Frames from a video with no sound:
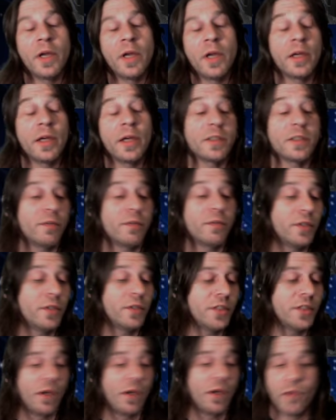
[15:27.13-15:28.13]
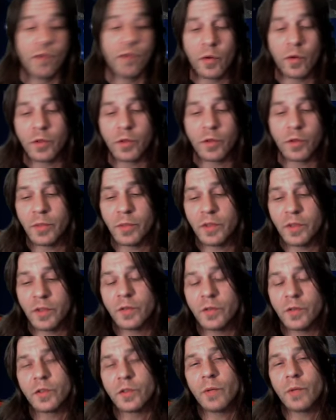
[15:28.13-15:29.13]
I guess every cell phone could be
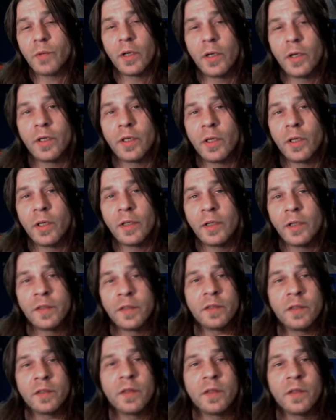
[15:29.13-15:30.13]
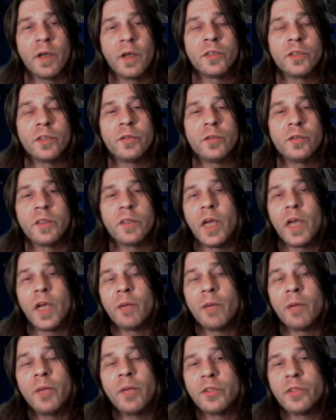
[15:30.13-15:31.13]
too as well. As long as you can
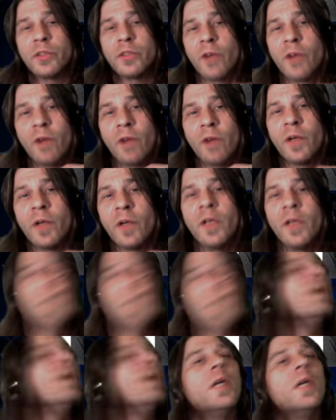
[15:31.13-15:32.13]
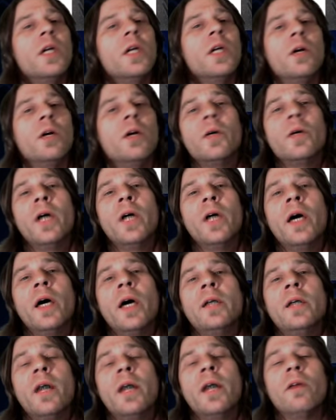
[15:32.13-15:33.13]
take a picture of it,
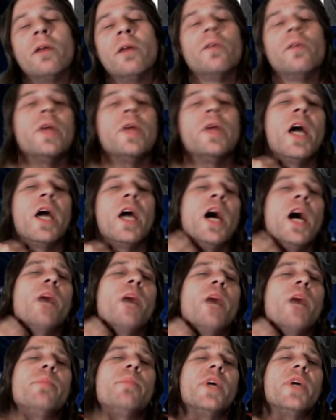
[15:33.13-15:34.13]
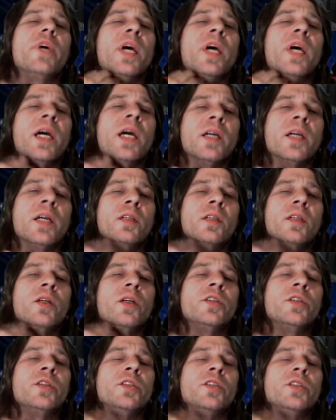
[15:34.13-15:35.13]
and download the app and
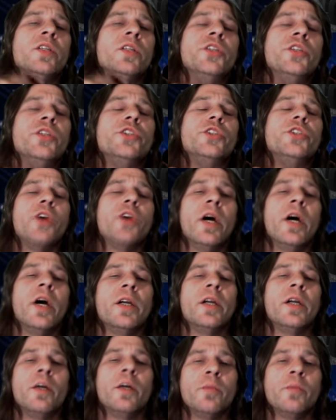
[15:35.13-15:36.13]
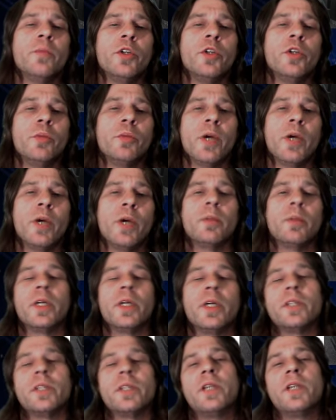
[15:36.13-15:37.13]
list your item, you'll be able to
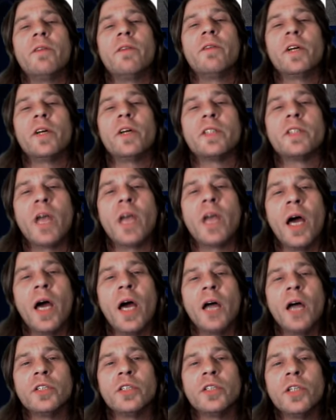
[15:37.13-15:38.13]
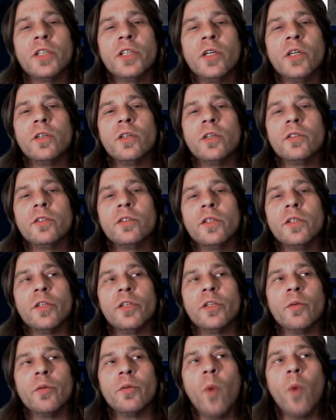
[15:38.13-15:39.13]
get Safex Cash to
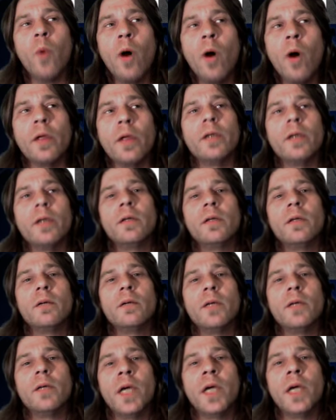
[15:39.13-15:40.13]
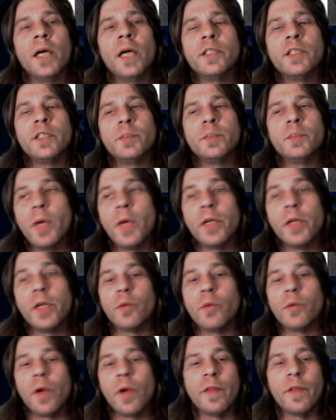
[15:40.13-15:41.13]
your wallet and spend
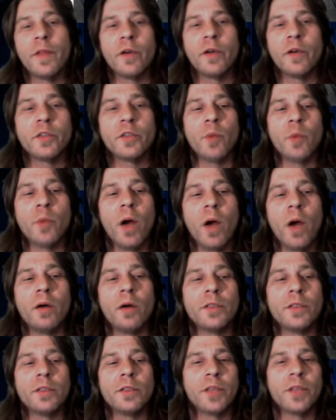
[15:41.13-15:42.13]
it right there as well.